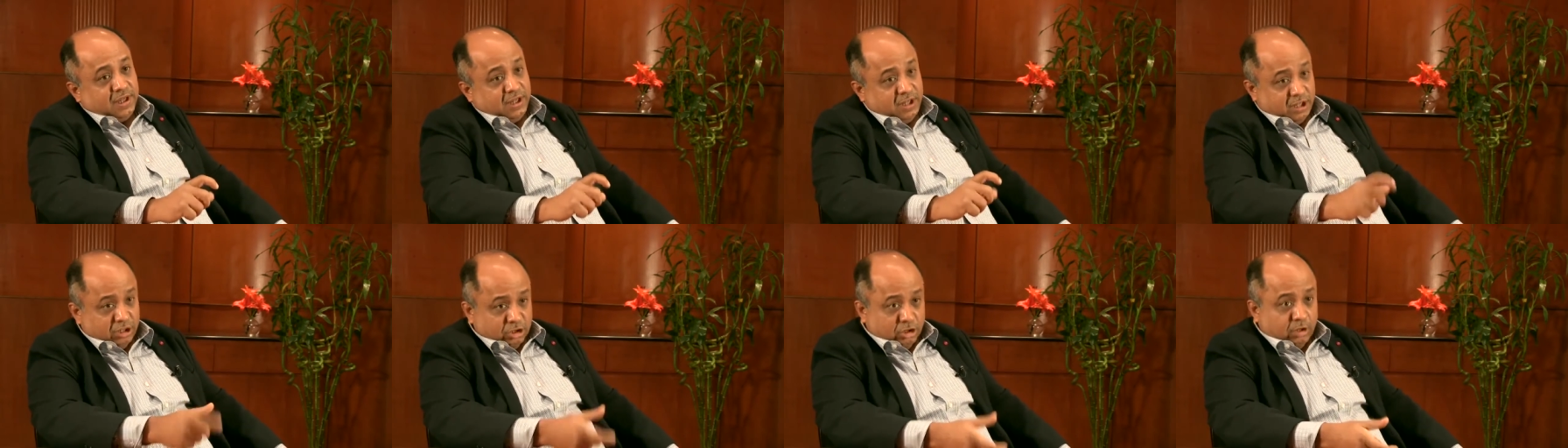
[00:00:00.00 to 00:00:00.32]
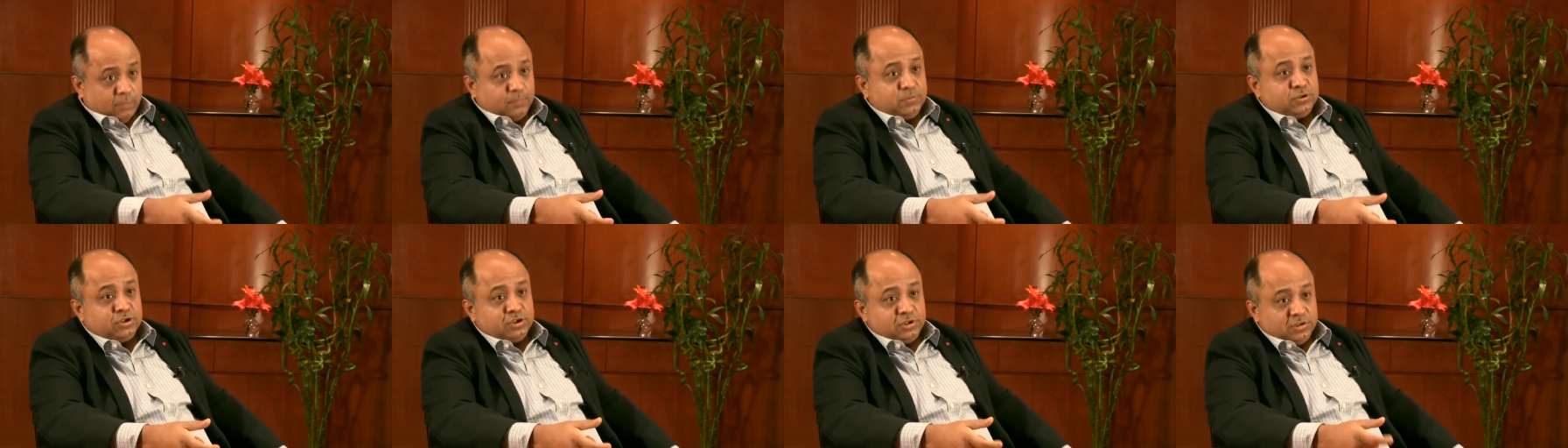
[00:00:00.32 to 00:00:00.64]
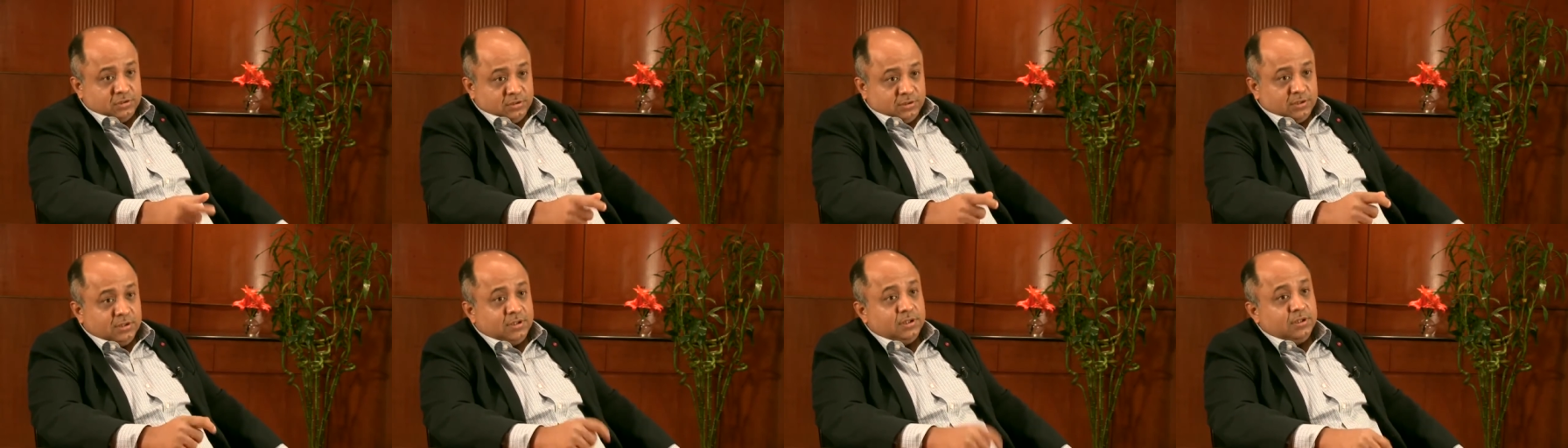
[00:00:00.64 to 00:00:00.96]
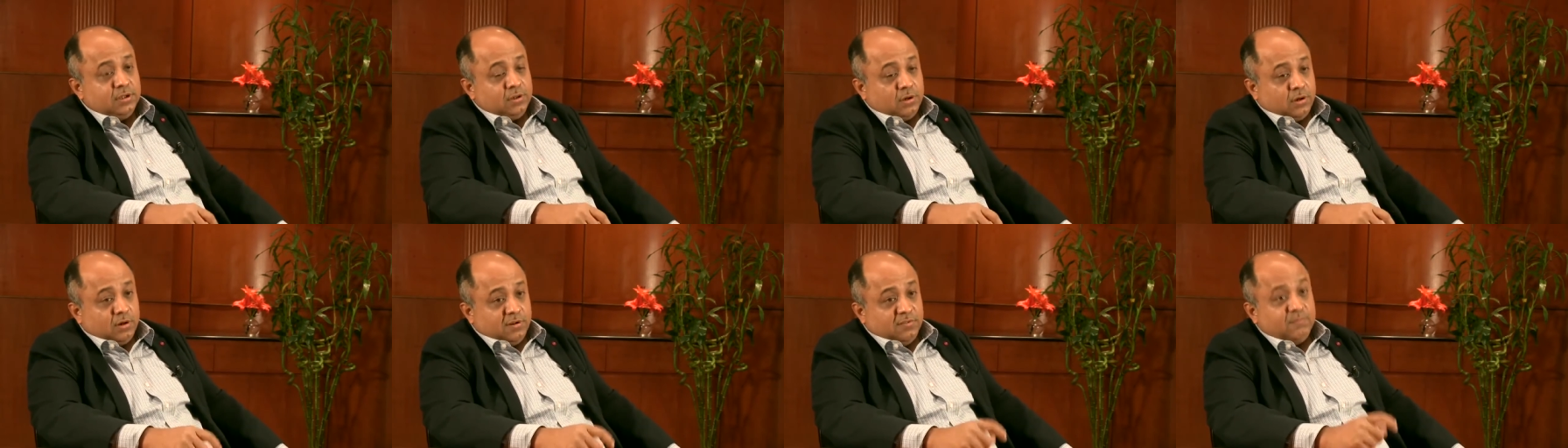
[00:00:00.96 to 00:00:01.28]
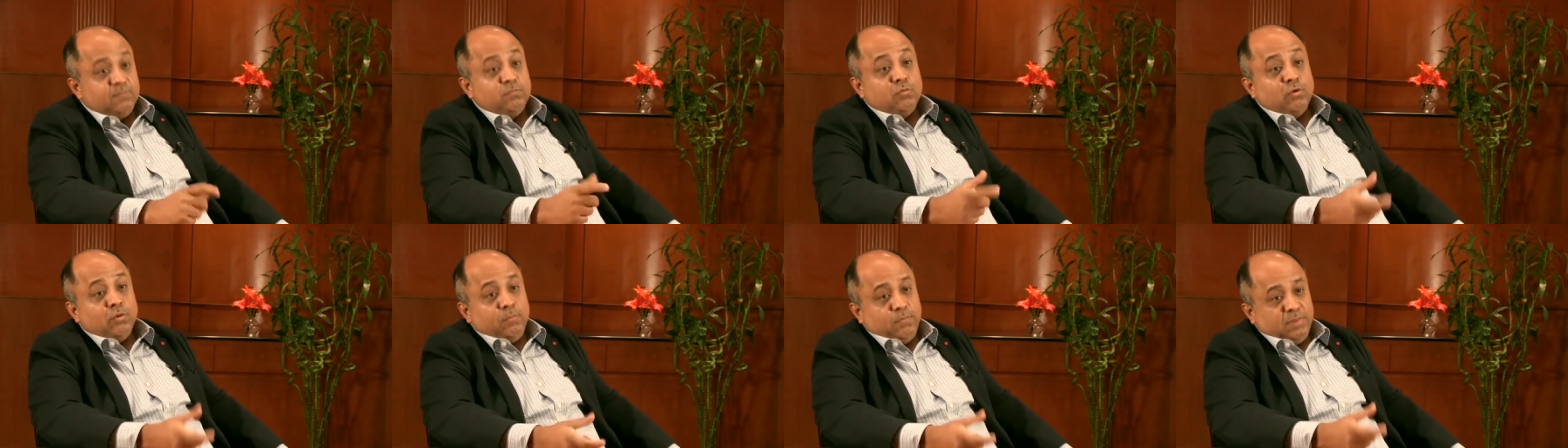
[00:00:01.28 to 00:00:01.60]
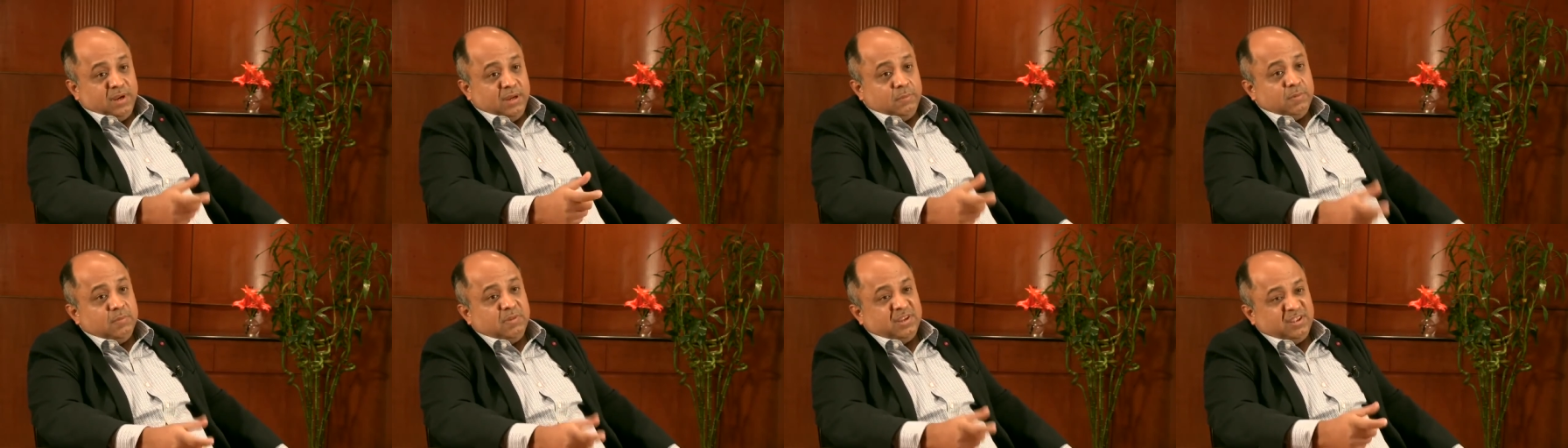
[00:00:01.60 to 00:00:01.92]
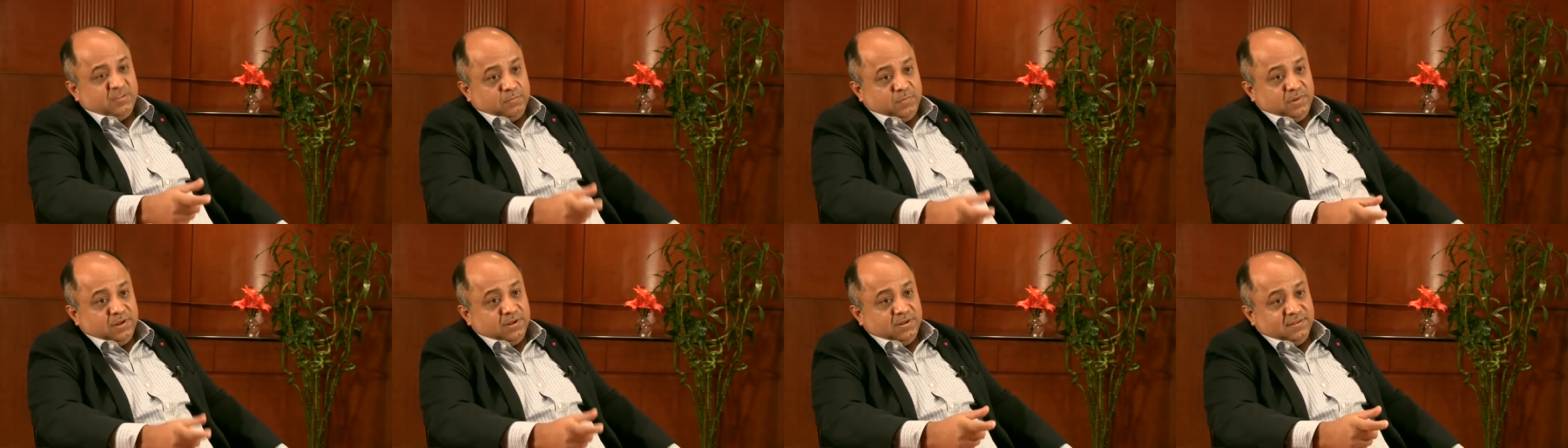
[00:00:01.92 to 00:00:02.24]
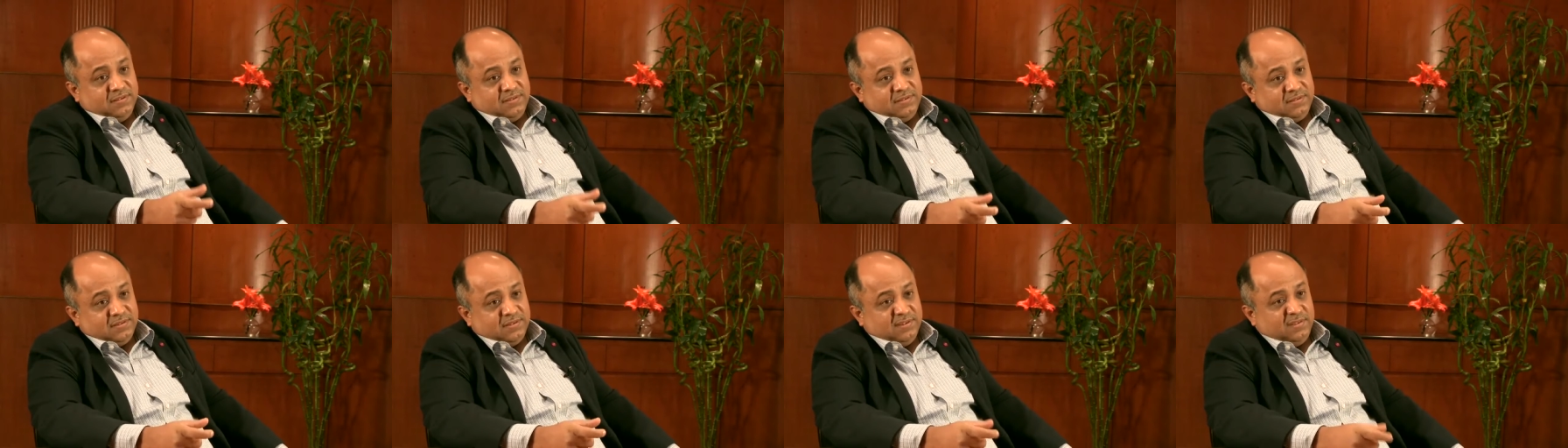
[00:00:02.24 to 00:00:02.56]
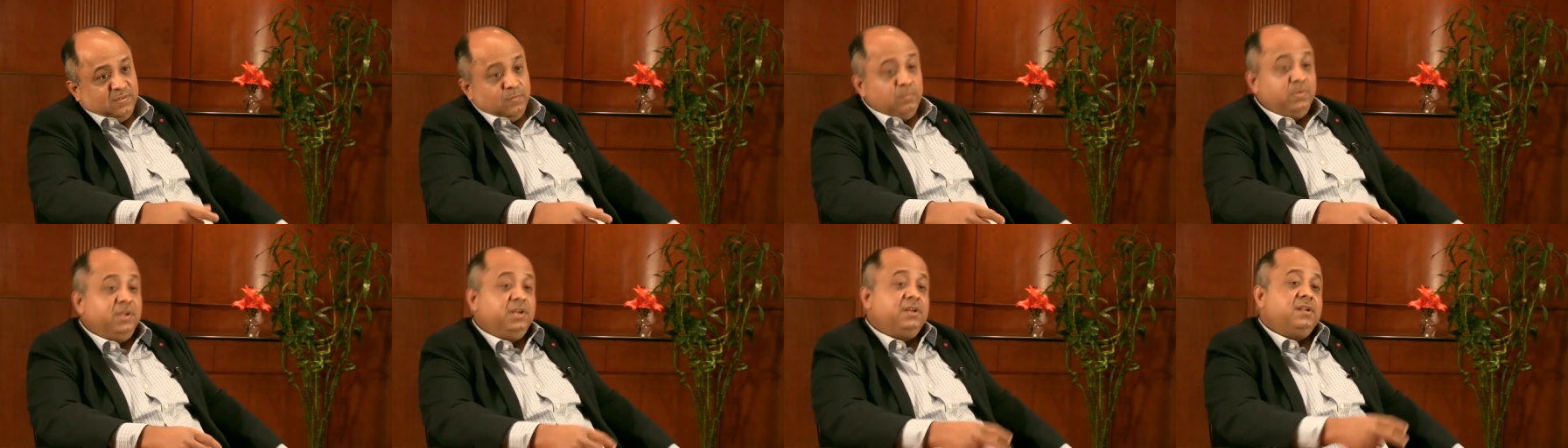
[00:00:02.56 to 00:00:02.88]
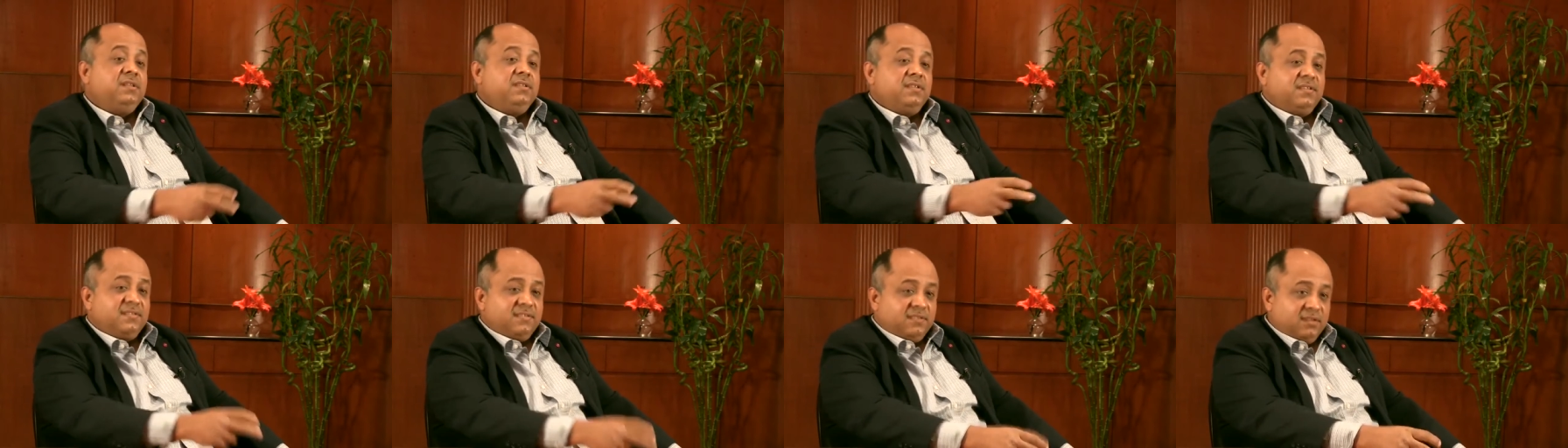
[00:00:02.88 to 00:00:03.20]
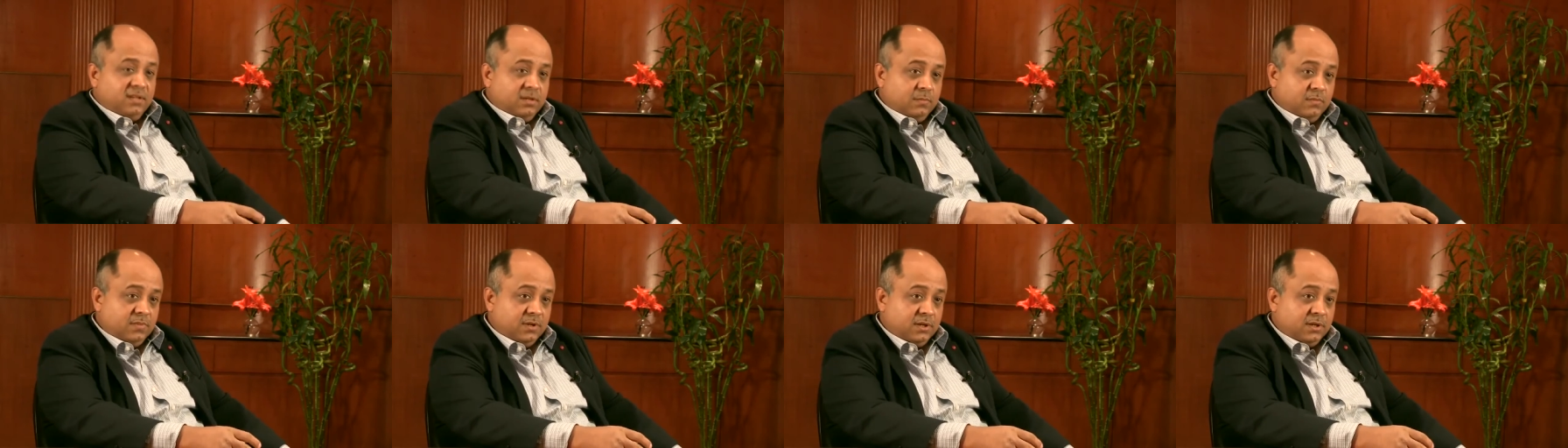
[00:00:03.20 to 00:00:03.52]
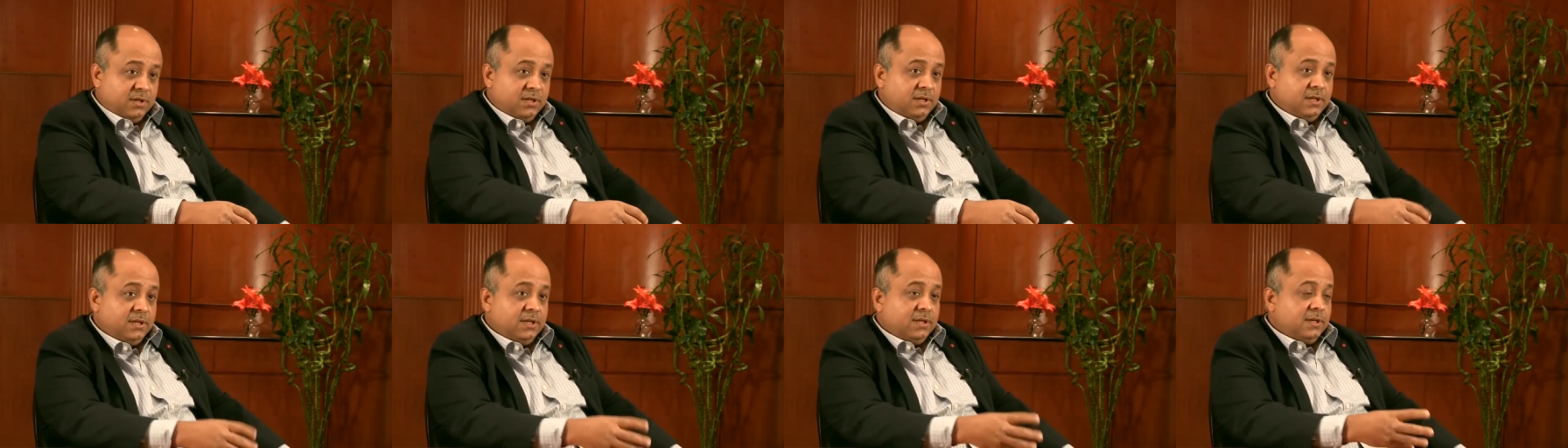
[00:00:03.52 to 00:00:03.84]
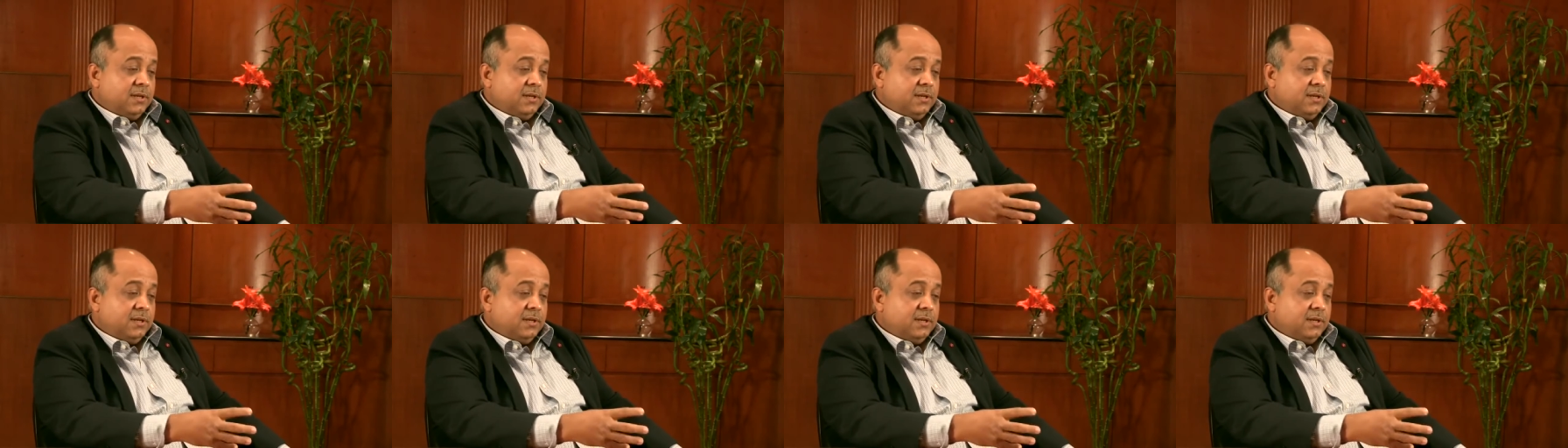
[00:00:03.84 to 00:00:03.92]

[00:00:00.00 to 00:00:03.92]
in adoption, of more premium experiences, be it in the cinema,